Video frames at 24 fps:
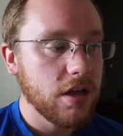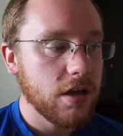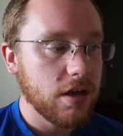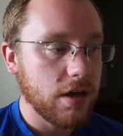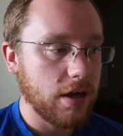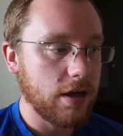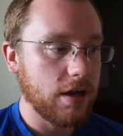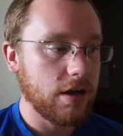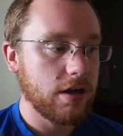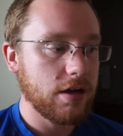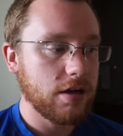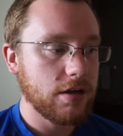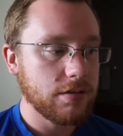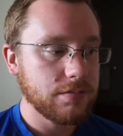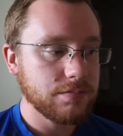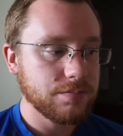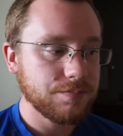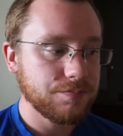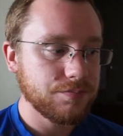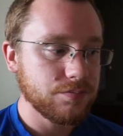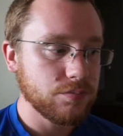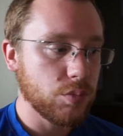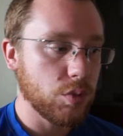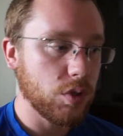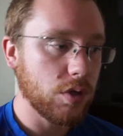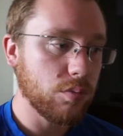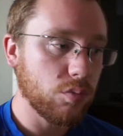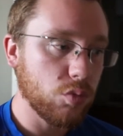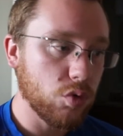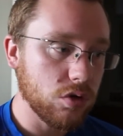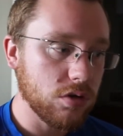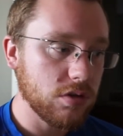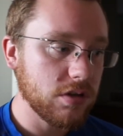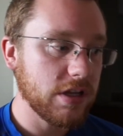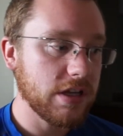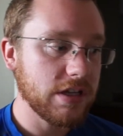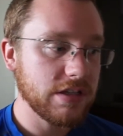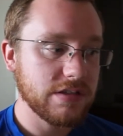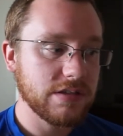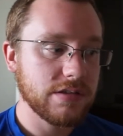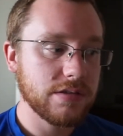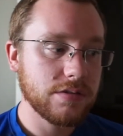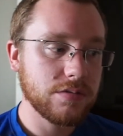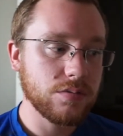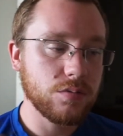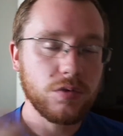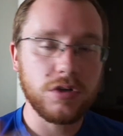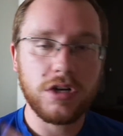But more or
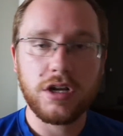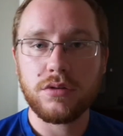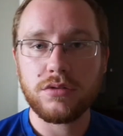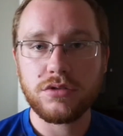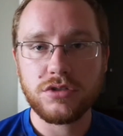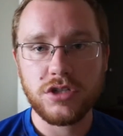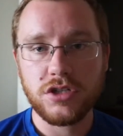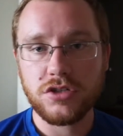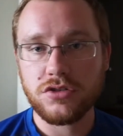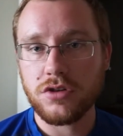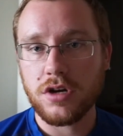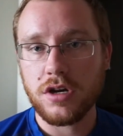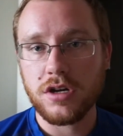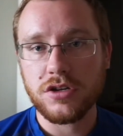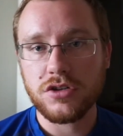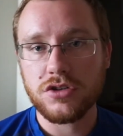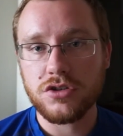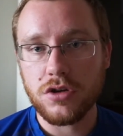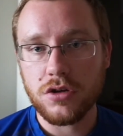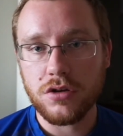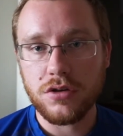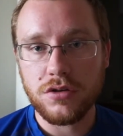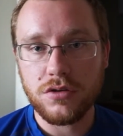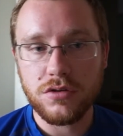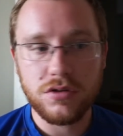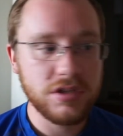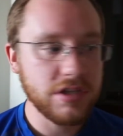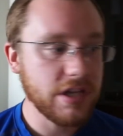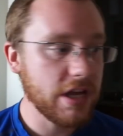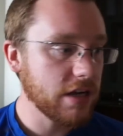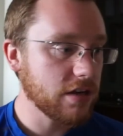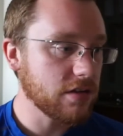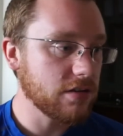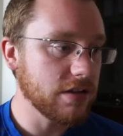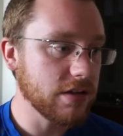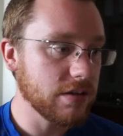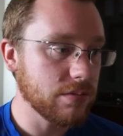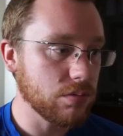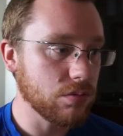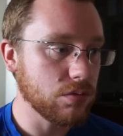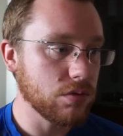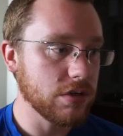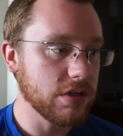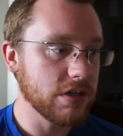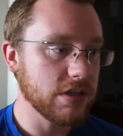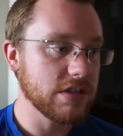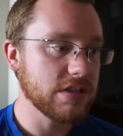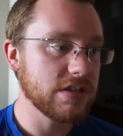less, what I was just trying to show you in that clip
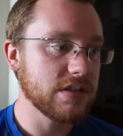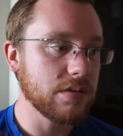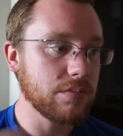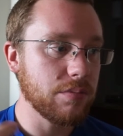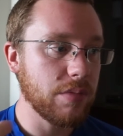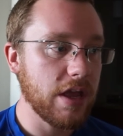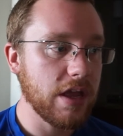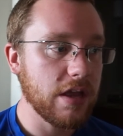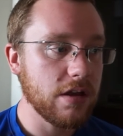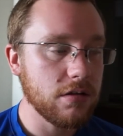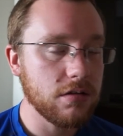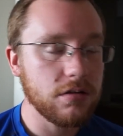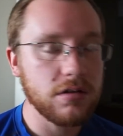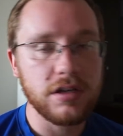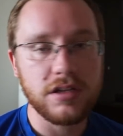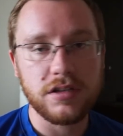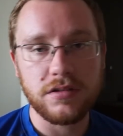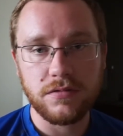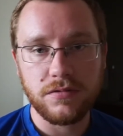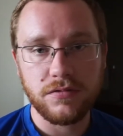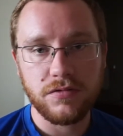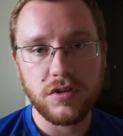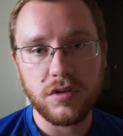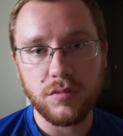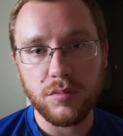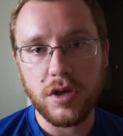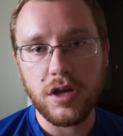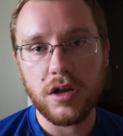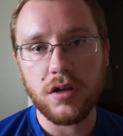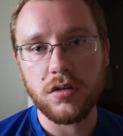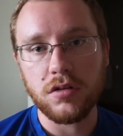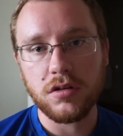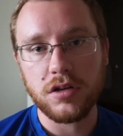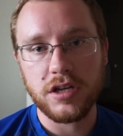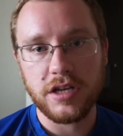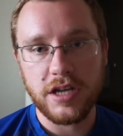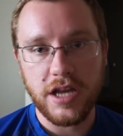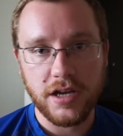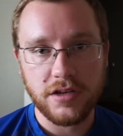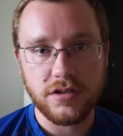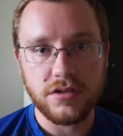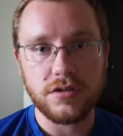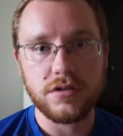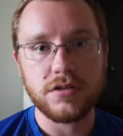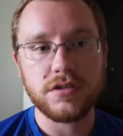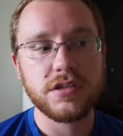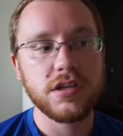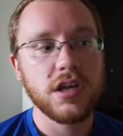was the male and the female
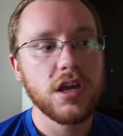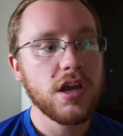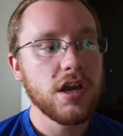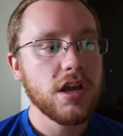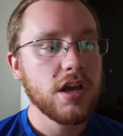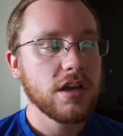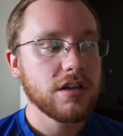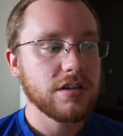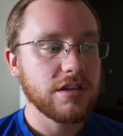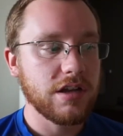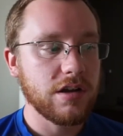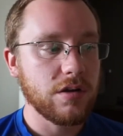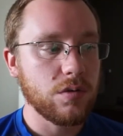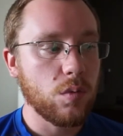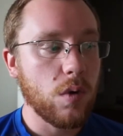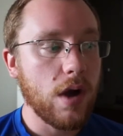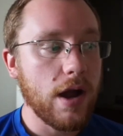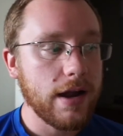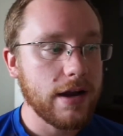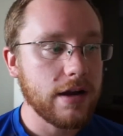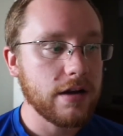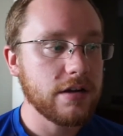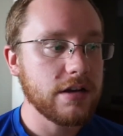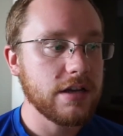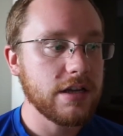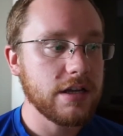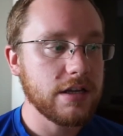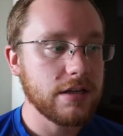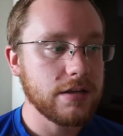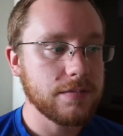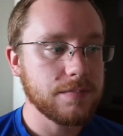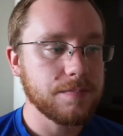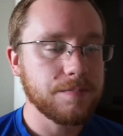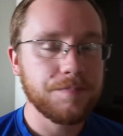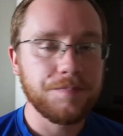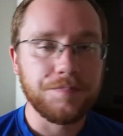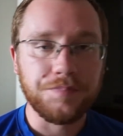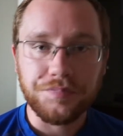connectors that I wired in,